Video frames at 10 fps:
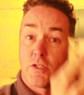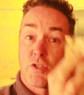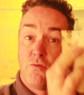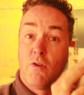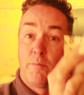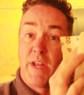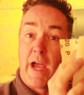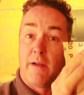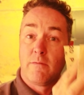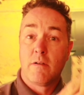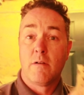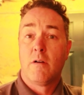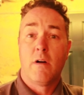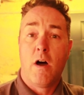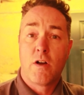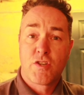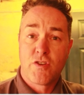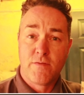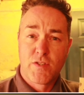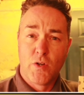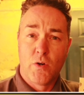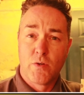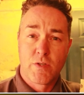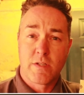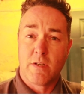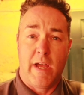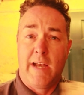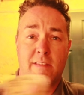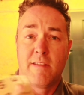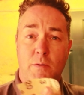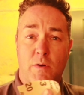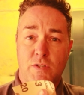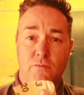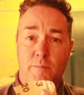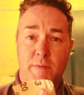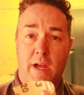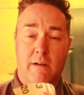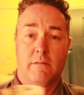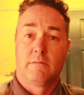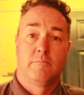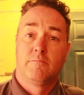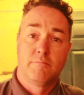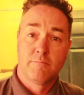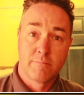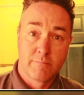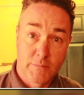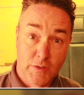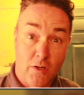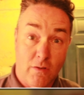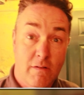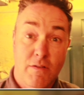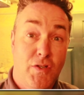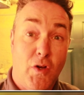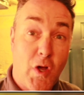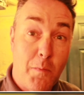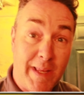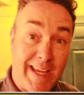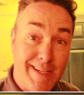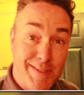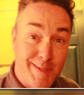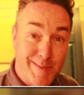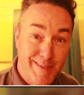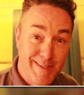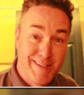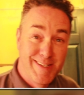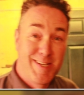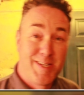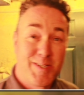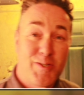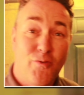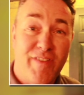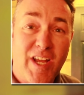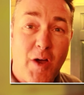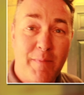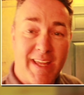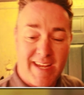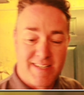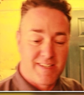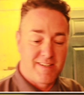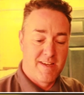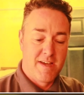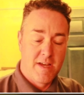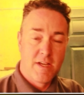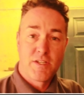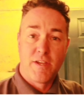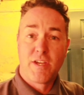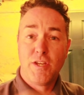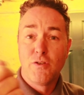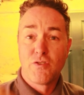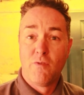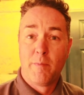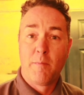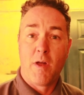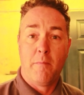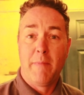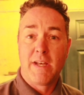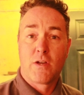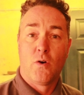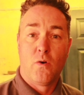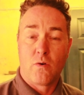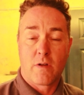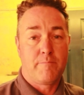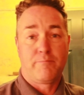to rub down architraves, doors, anything you want to rub down. Not, it's not complicated. It's nothing complicated. So you can use a rubbing block made of cork,